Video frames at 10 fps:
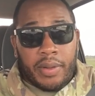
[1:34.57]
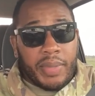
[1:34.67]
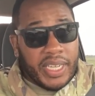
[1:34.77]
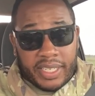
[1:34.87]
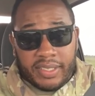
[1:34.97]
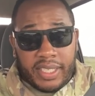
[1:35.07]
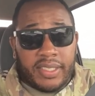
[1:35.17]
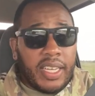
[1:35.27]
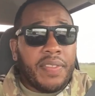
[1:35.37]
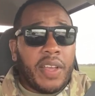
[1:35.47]
because
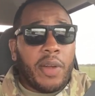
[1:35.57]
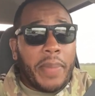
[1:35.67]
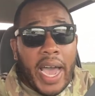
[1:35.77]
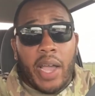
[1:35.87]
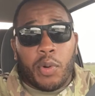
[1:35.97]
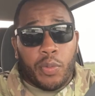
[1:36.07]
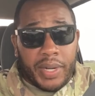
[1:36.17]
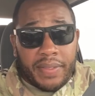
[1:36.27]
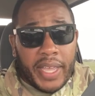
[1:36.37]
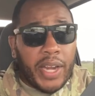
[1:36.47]
it's in their Bible,
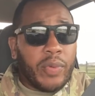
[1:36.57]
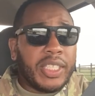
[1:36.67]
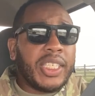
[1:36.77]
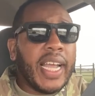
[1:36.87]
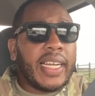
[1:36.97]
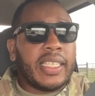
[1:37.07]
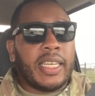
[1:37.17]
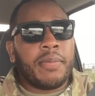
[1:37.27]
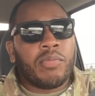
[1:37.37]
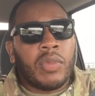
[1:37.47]
but they reject it,